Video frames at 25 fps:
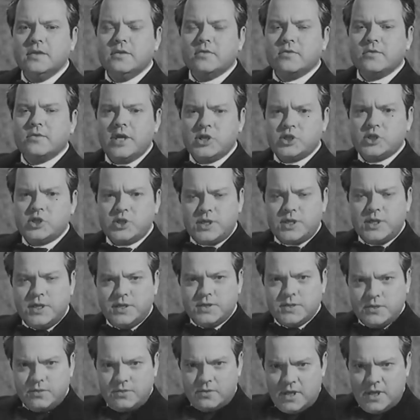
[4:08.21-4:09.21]
ranch
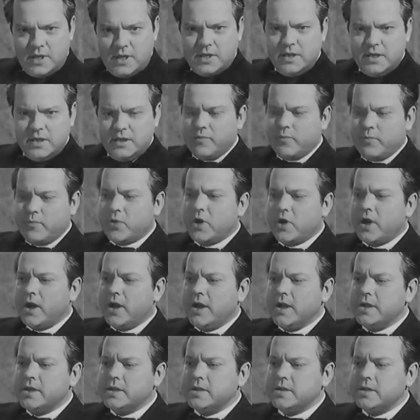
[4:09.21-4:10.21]
takes a great deal of
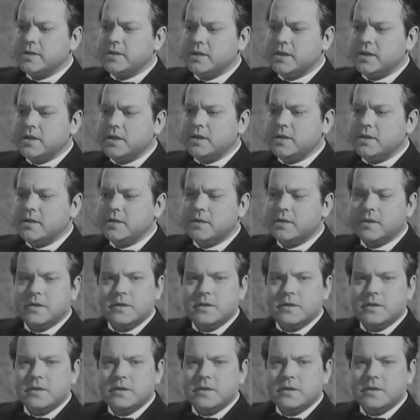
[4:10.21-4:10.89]
pride in the